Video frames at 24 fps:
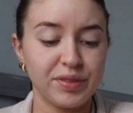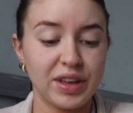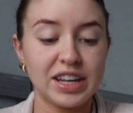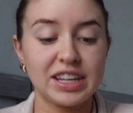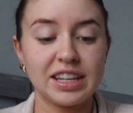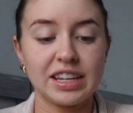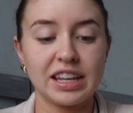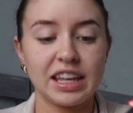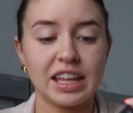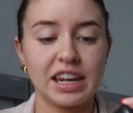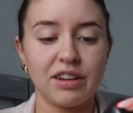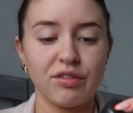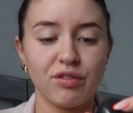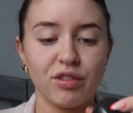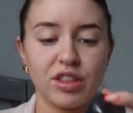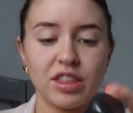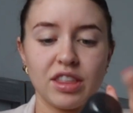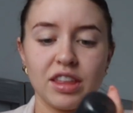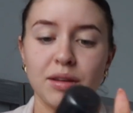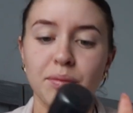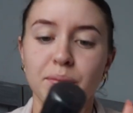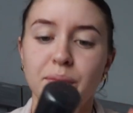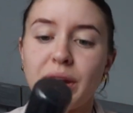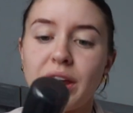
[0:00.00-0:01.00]
I didn't get
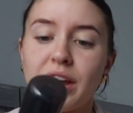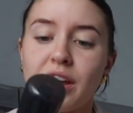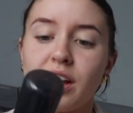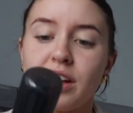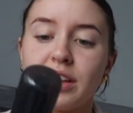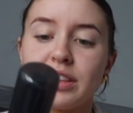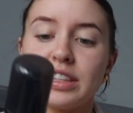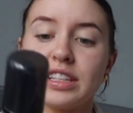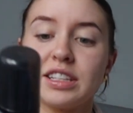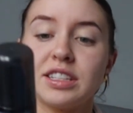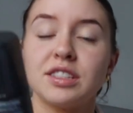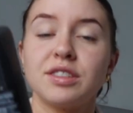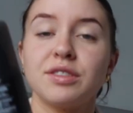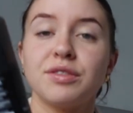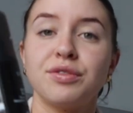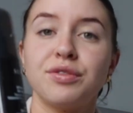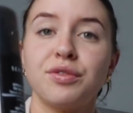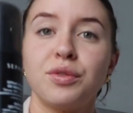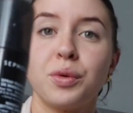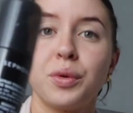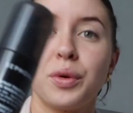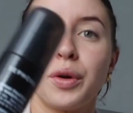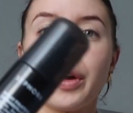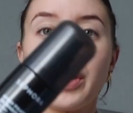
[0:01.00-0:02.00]
everything, but I got the
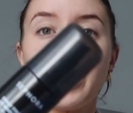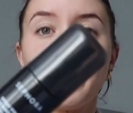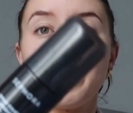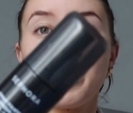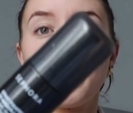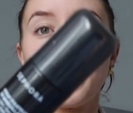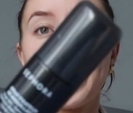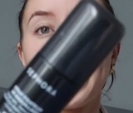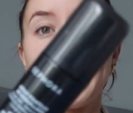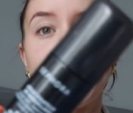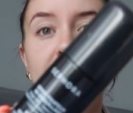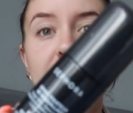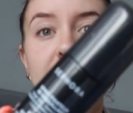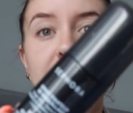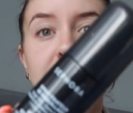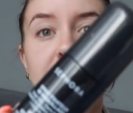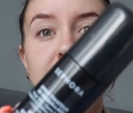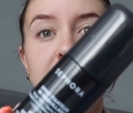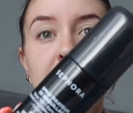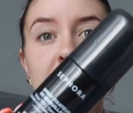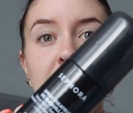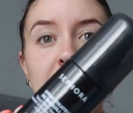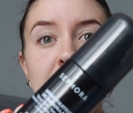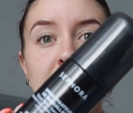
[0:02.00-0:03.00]
Sephora
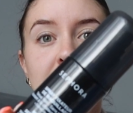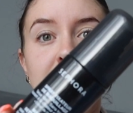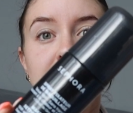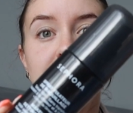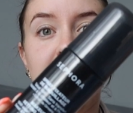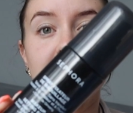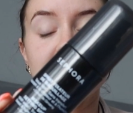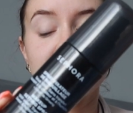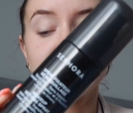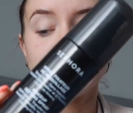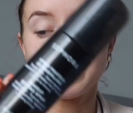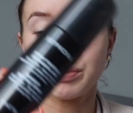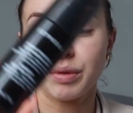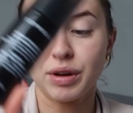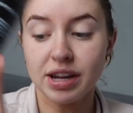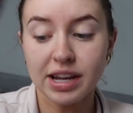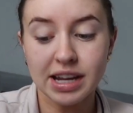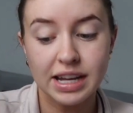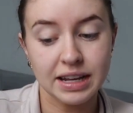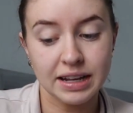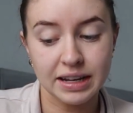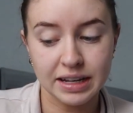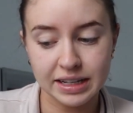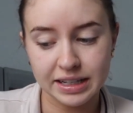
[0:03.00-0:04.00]
brand setting
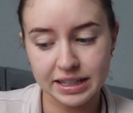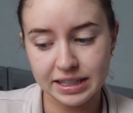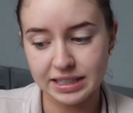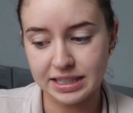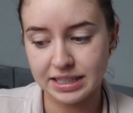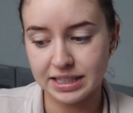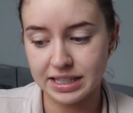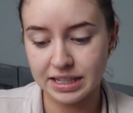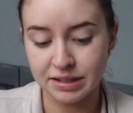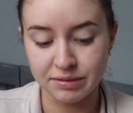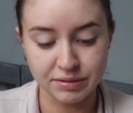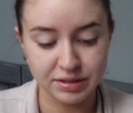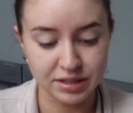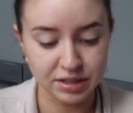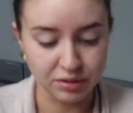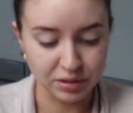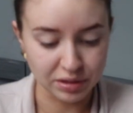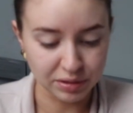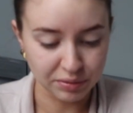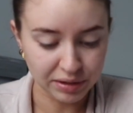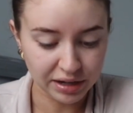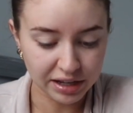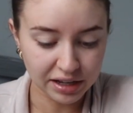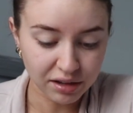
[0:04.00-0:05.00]
spray because it was the
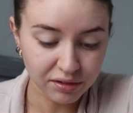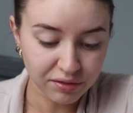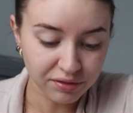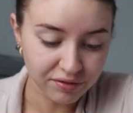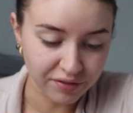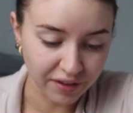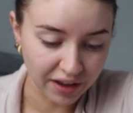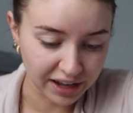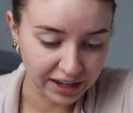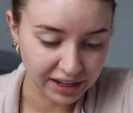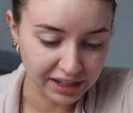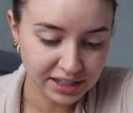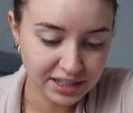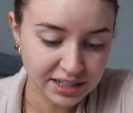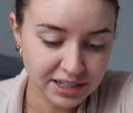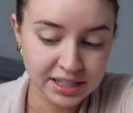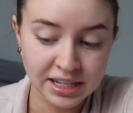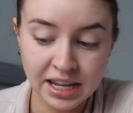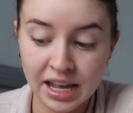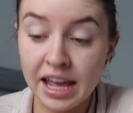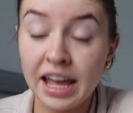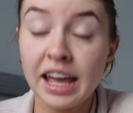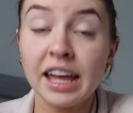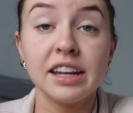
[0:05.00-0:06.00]
only one I could find,
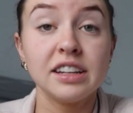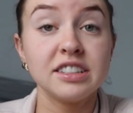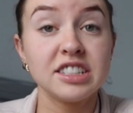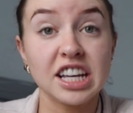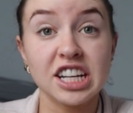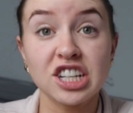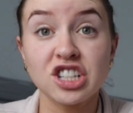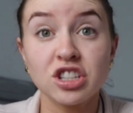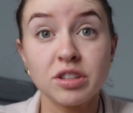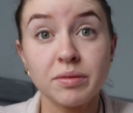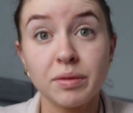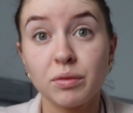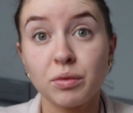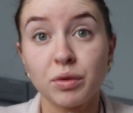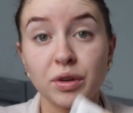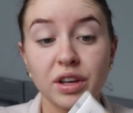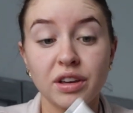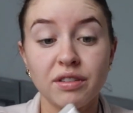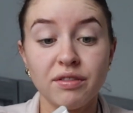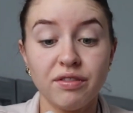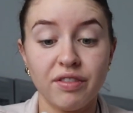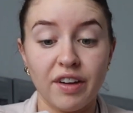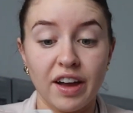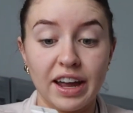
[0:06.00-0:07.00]
and it's actually been
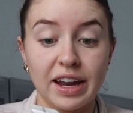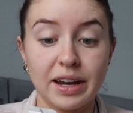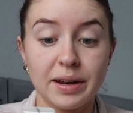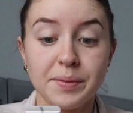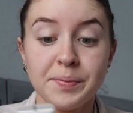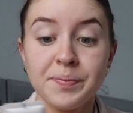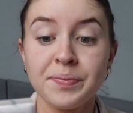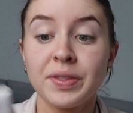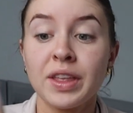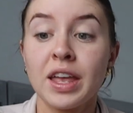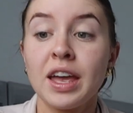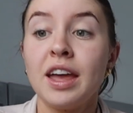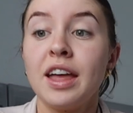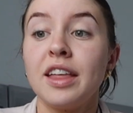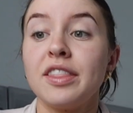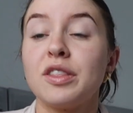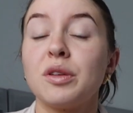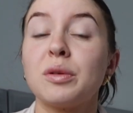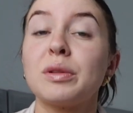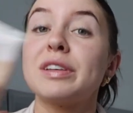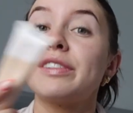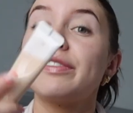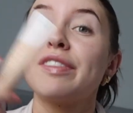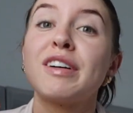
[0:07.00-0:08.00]
working fine.
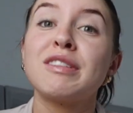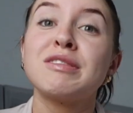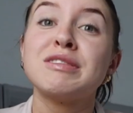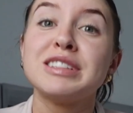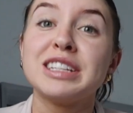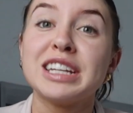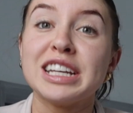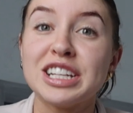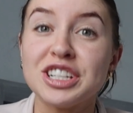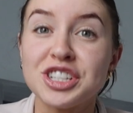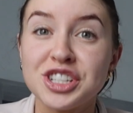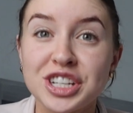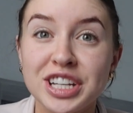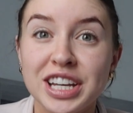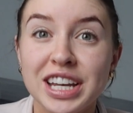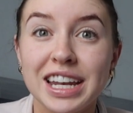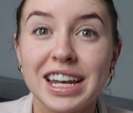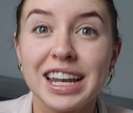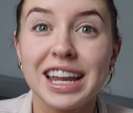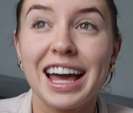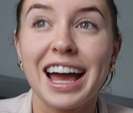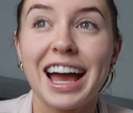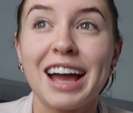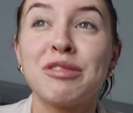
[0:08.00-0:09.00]
The only
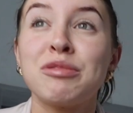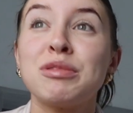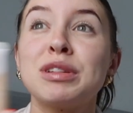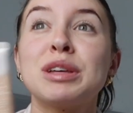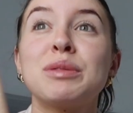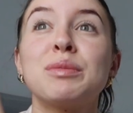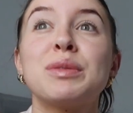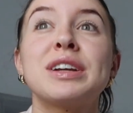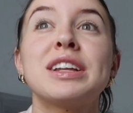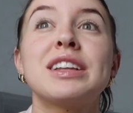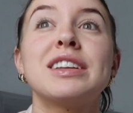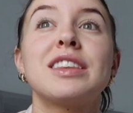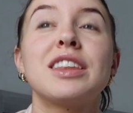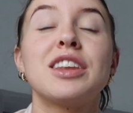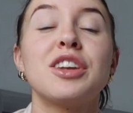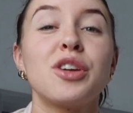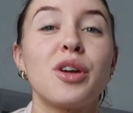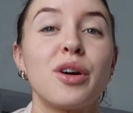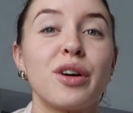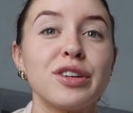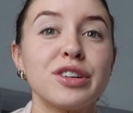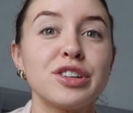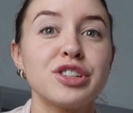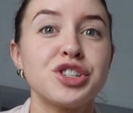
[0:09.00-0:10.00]
foundation, I really wanted the
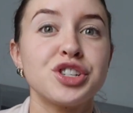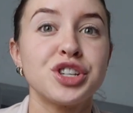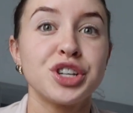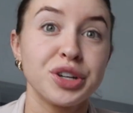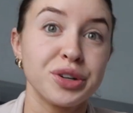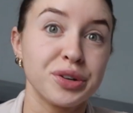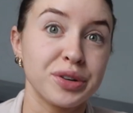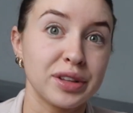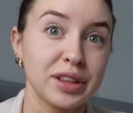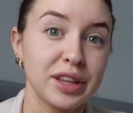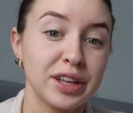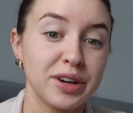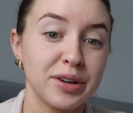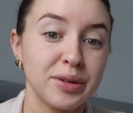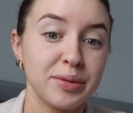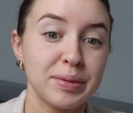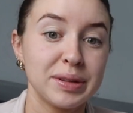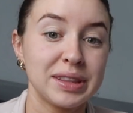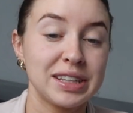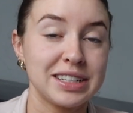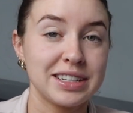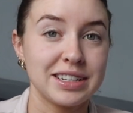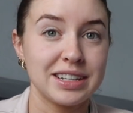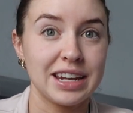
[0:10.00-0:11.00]
NARS Sheer Glow,
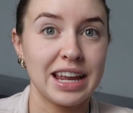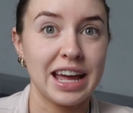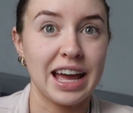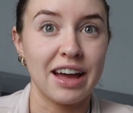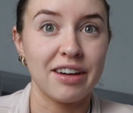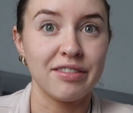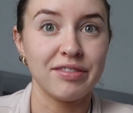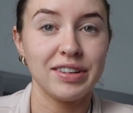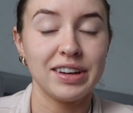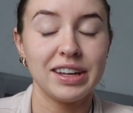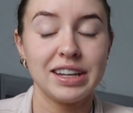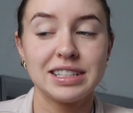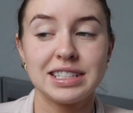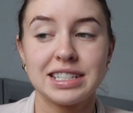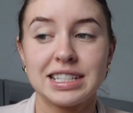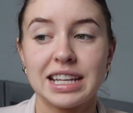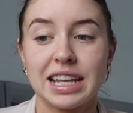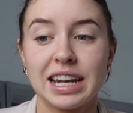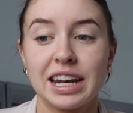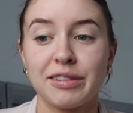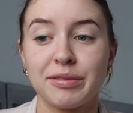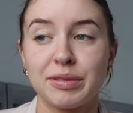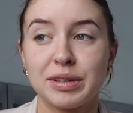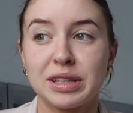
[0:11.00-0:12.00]
but they didn't have it,
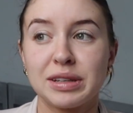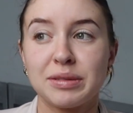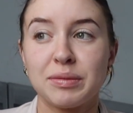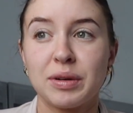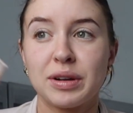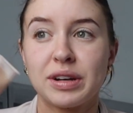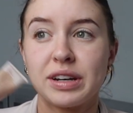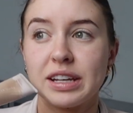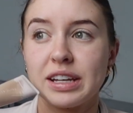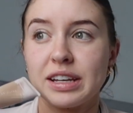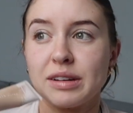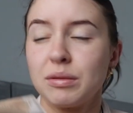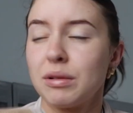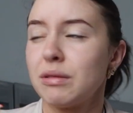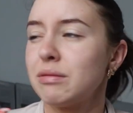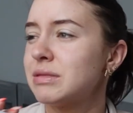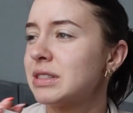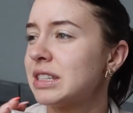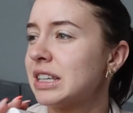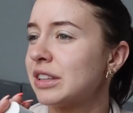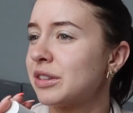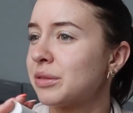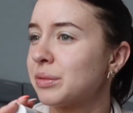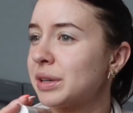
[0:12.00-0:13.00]
and I really wanted, what
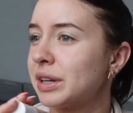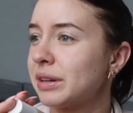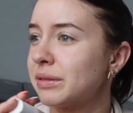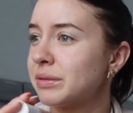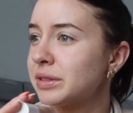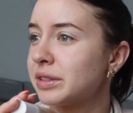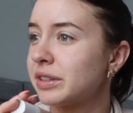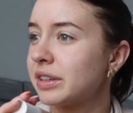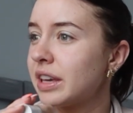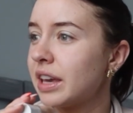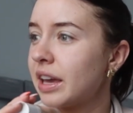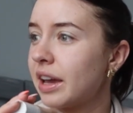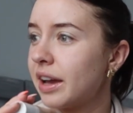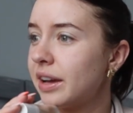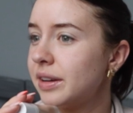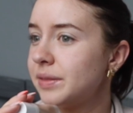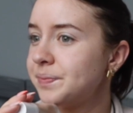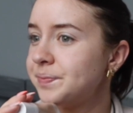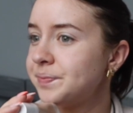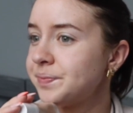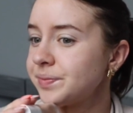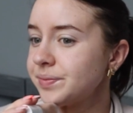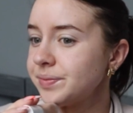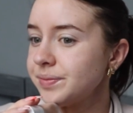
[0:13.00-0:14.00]
was the other one I was looking
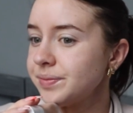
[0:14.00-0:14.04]
at?